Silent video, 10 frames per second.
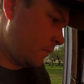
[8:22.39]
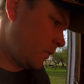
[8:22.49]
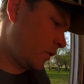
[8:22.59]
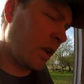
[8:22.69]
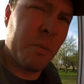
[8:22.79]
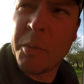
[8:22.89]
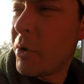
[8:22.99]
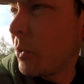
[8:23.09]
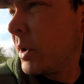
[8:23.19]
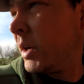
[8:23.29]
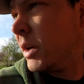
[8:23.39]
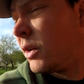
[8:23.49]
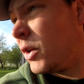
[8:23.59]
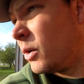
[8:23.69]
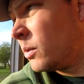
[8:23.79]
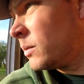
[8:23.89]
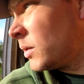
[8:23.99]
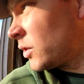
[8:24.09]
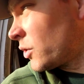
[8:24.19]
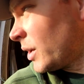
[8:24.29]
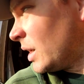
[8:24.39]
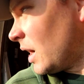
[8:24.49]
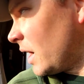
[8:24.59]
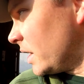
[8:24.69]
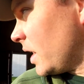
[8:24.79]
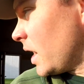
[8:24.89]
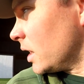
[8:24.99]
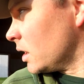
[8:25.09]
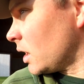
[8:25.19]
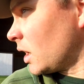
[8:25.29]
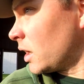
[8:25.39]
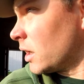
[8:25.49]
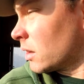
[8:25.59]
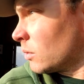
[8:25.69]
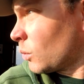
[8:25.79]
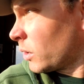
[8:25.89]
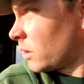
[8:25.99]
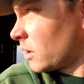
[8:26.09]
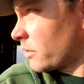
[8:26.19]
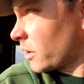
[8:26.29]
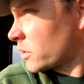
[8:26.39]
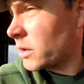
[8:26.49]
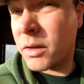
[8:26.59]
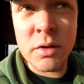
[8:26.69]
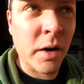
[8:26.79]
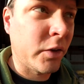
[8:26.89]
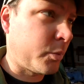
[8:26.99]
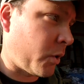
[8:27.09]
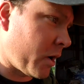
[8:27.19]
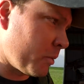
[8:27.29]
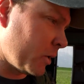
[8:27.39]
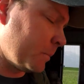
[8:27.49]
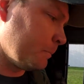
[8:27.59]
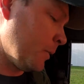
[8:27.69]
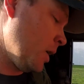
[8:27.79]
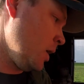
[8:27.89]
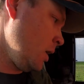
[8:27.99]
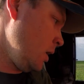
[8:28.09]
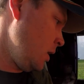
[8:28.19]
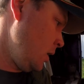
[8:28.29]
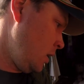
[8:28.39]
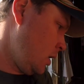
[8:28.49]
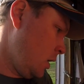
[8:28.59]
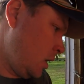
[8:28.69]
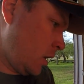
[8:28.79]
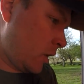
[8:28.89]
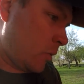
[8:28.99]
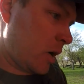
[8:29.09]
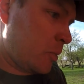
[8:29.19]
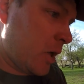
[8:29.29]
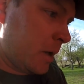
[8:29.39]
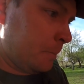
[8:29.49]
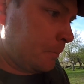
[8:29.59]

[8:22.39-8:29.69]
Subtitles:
It's gonna be pretty windy, although it's really not yet. I wonder if I should try to spray, but I think we're gonna plant.